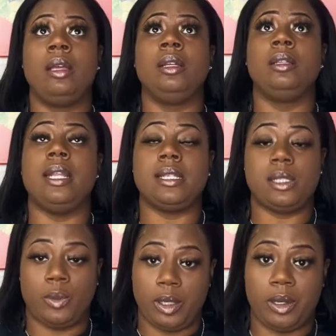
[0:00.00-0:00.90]
That's a
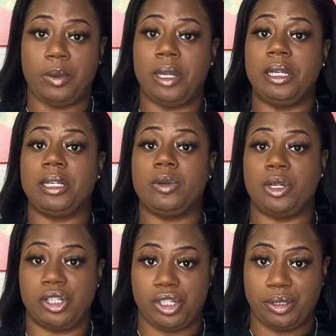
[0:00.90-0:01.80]
really, really good
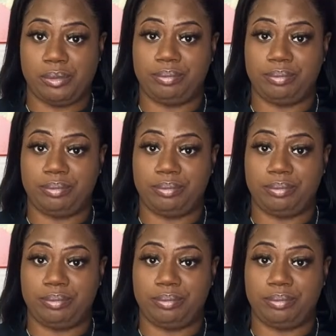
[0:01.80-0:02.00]
question.